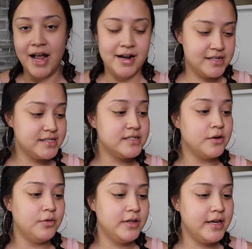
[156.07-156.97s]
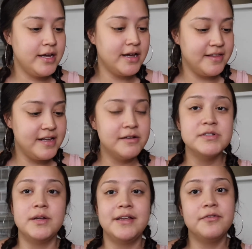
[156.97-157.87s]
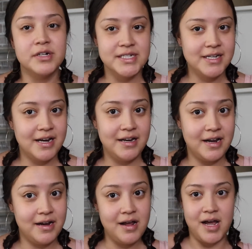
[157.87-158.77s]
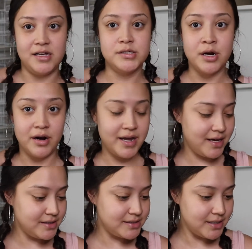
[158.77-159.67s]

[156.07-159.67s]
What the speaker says: and this is only, I think it was only $14.99 at Target.